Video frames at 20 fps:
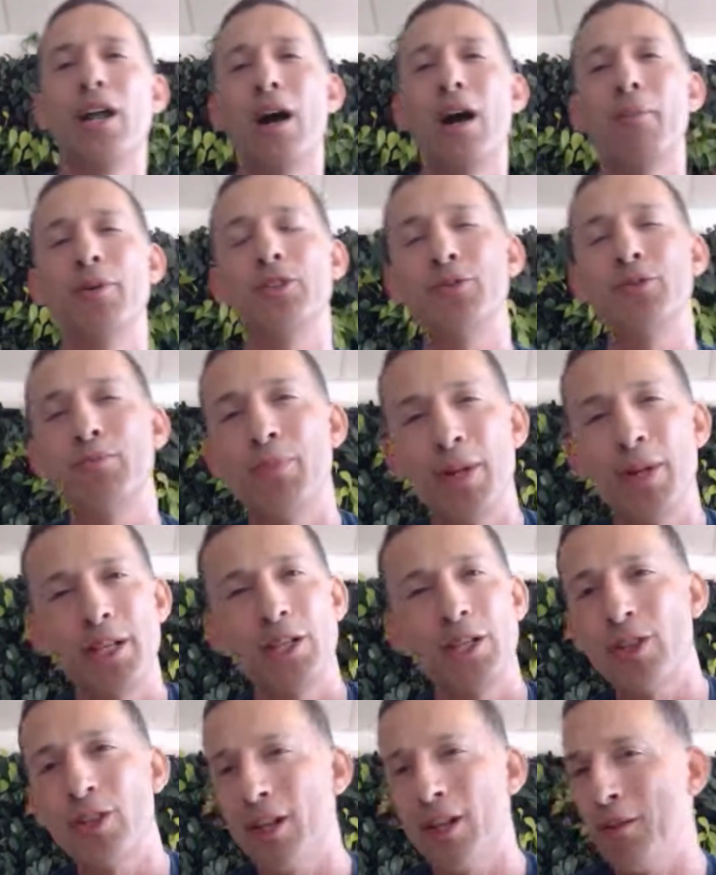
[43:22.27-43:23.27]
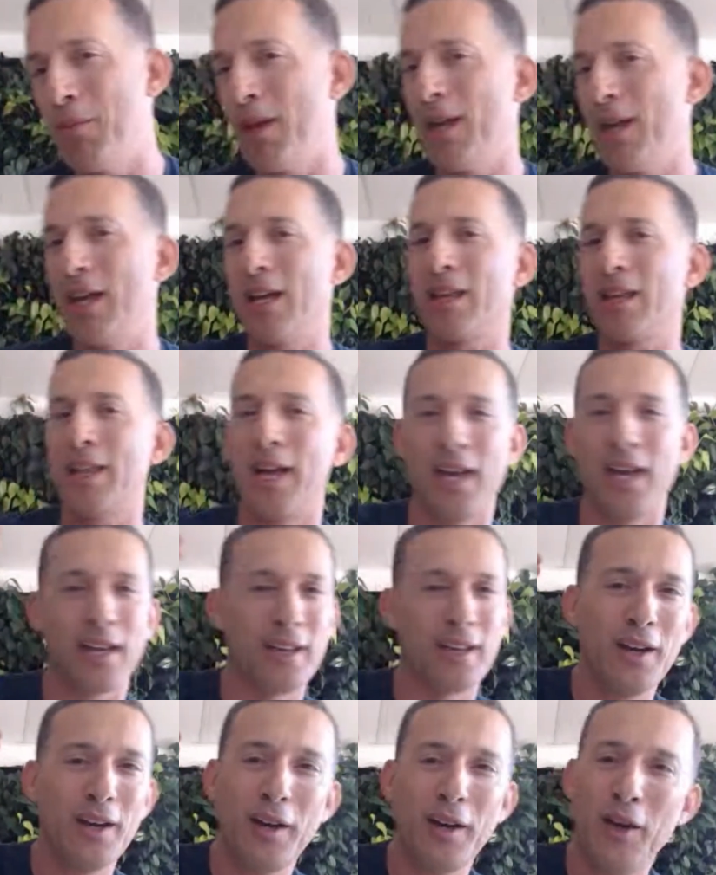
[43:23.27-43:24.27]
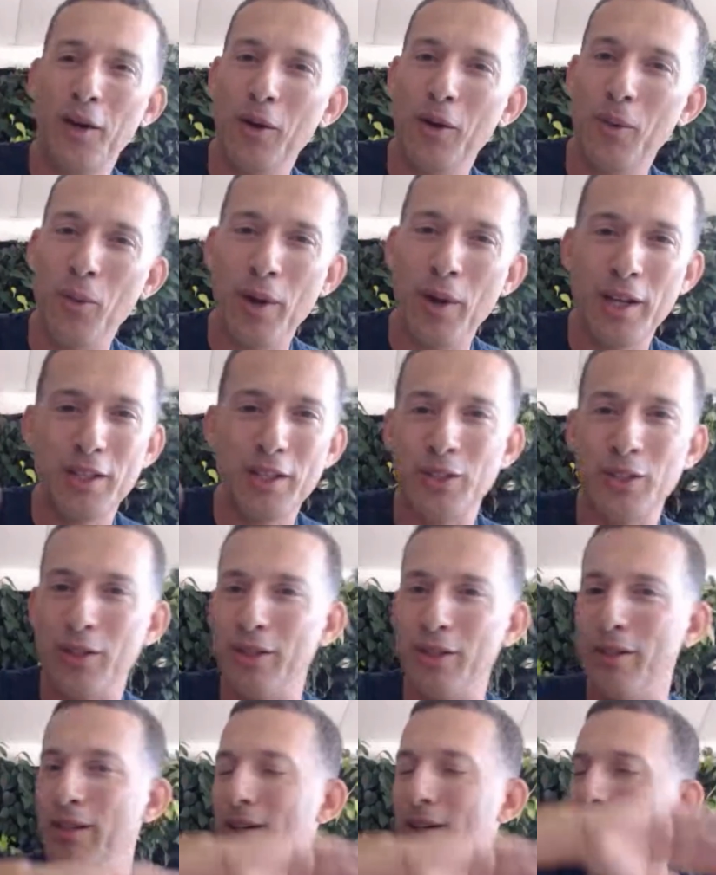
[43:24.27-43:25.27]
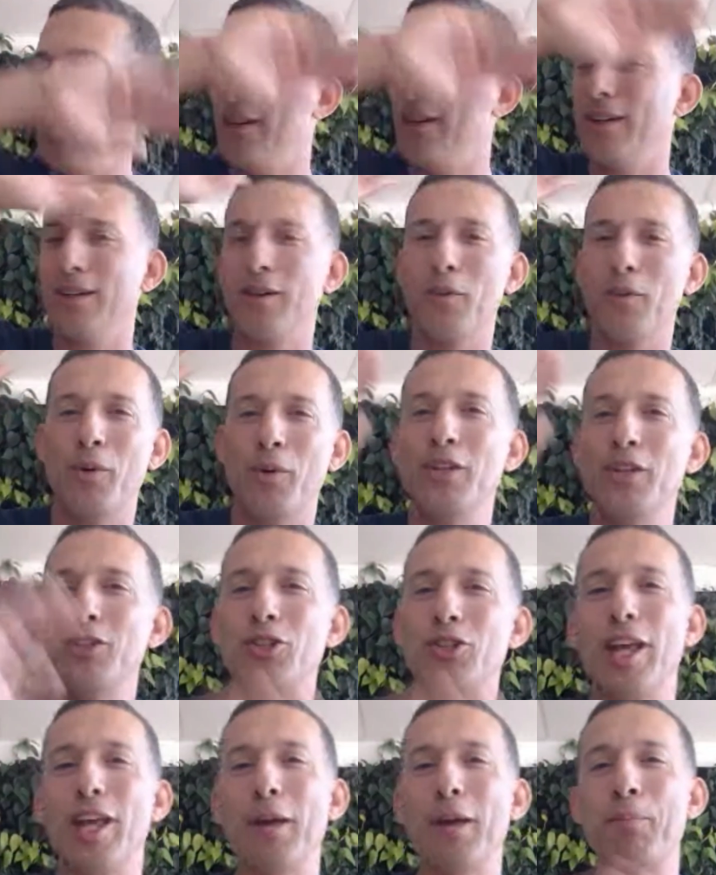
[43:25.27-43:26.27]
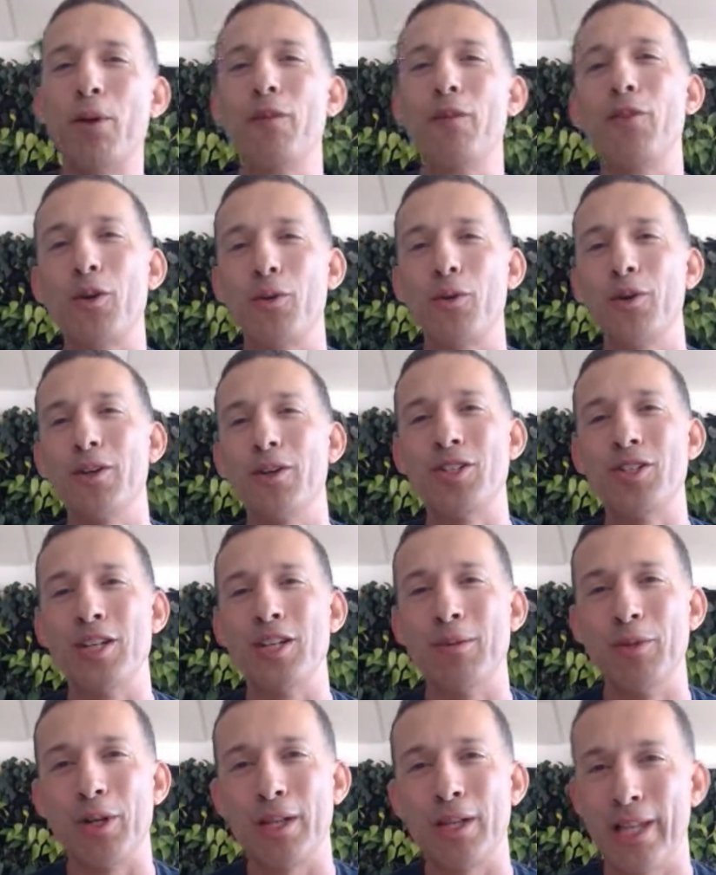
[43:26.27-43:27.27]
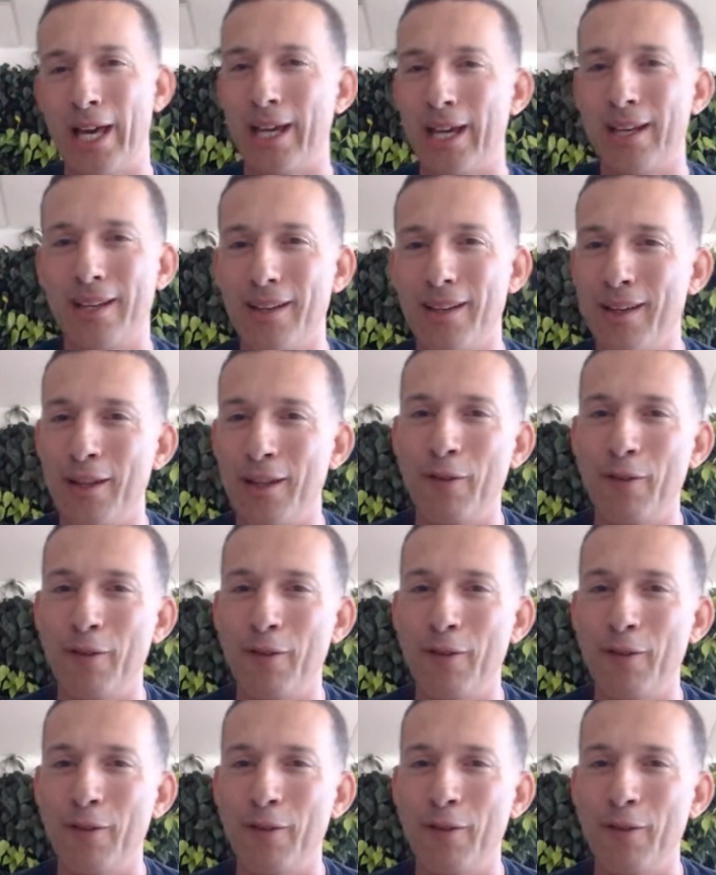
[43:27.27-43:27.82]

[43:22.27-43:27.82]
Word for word: How much money you trying to make? Like, what is your what does your like perfect world gym look like in the